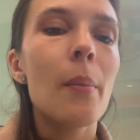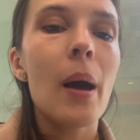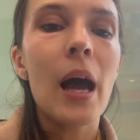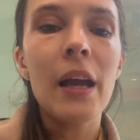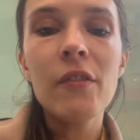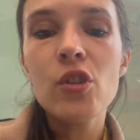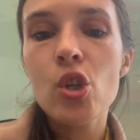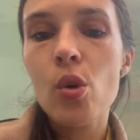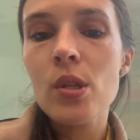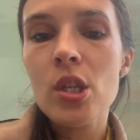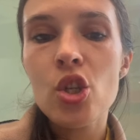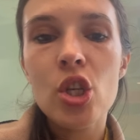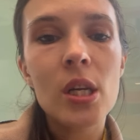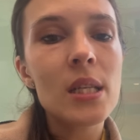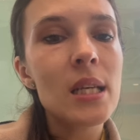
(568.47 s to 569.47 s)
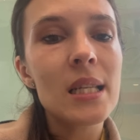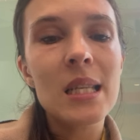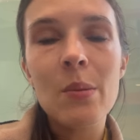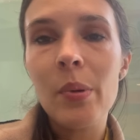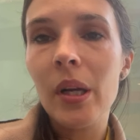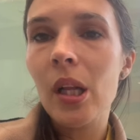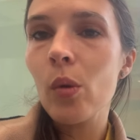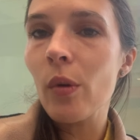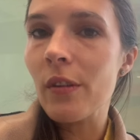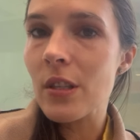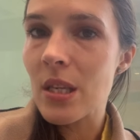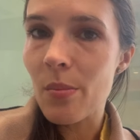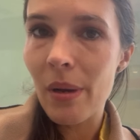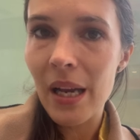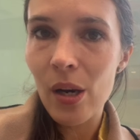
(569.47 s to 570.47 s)
I've chosen just a typical with
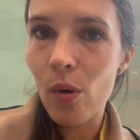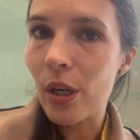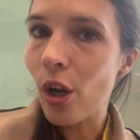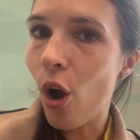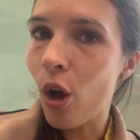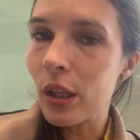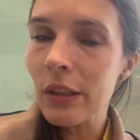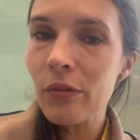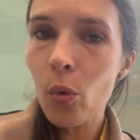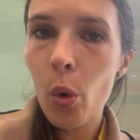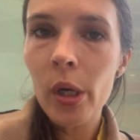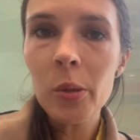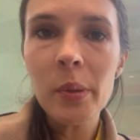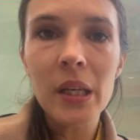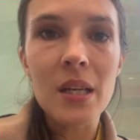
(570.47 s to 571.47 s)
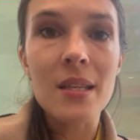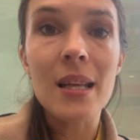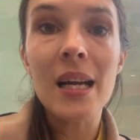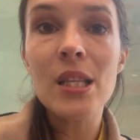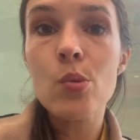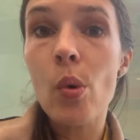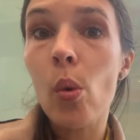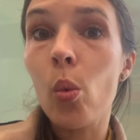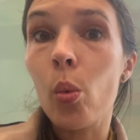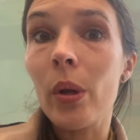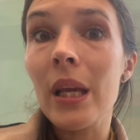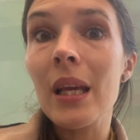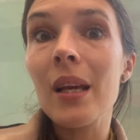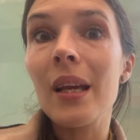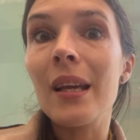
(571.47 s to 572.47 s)
tomato and olive oil because that's what
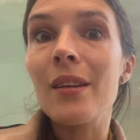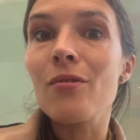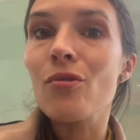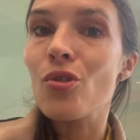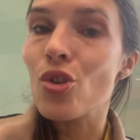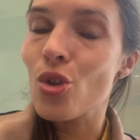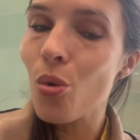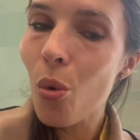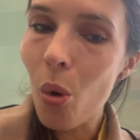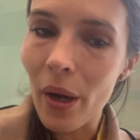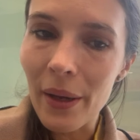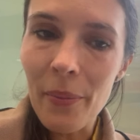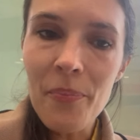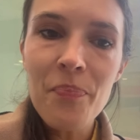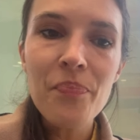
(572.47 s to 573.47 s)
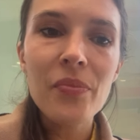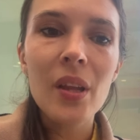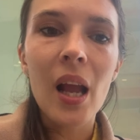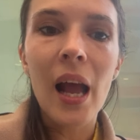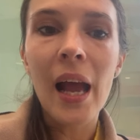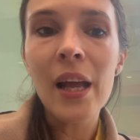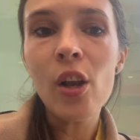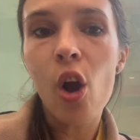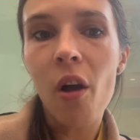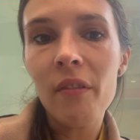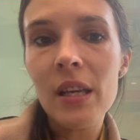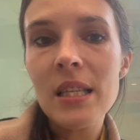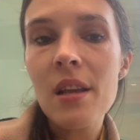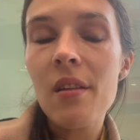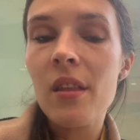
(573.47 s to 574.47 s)
we enjoy. And
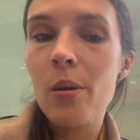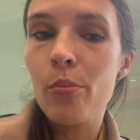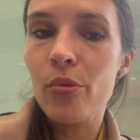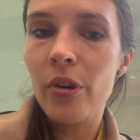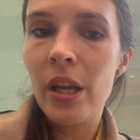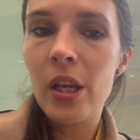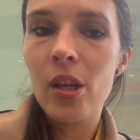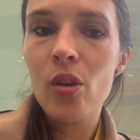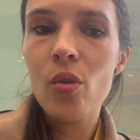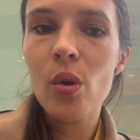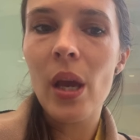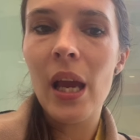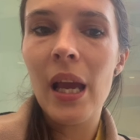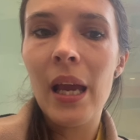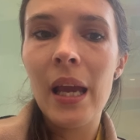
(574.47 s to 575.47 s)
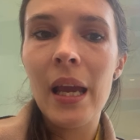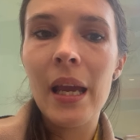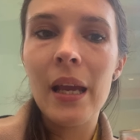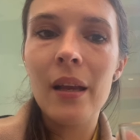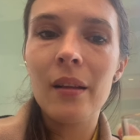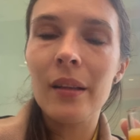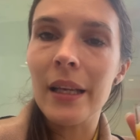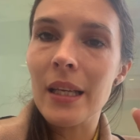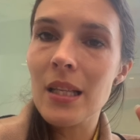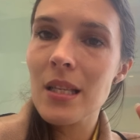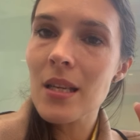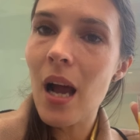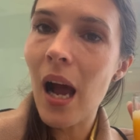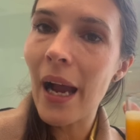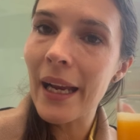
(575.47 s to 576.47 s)
obviously they bring you a like
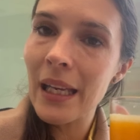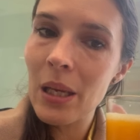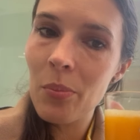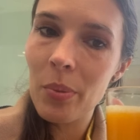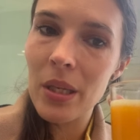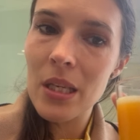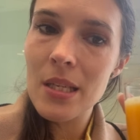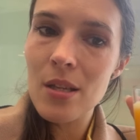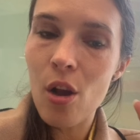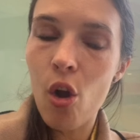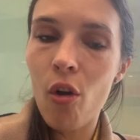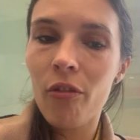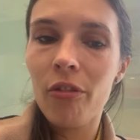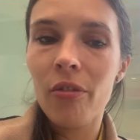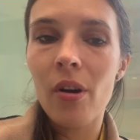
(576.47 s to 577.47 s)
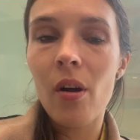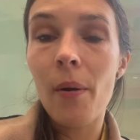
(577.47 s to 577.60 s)
tiny piece of